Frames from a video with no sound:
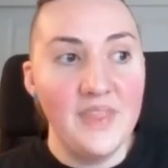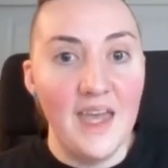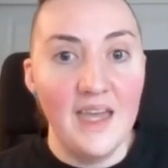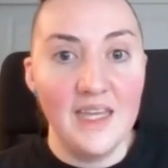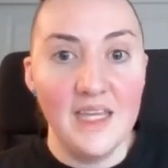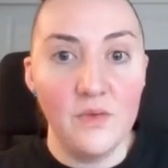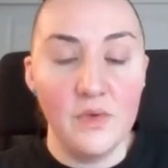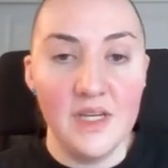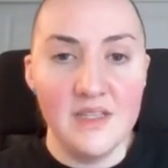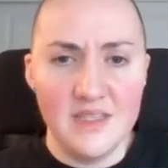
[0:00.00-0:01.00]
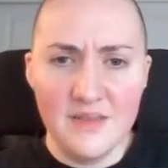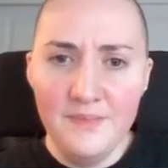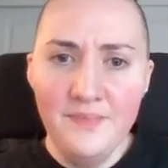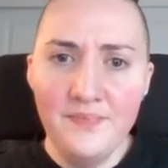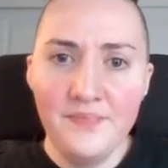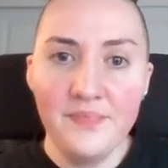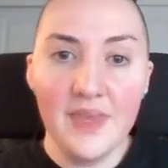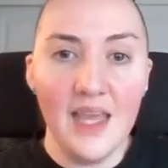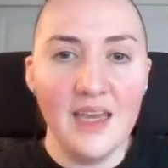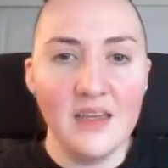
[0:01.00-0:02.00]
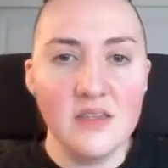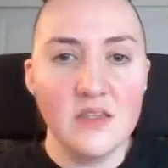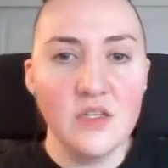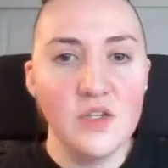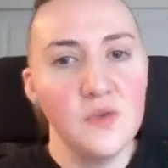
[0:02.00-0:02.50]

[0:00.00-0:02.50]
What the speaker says: that he reads as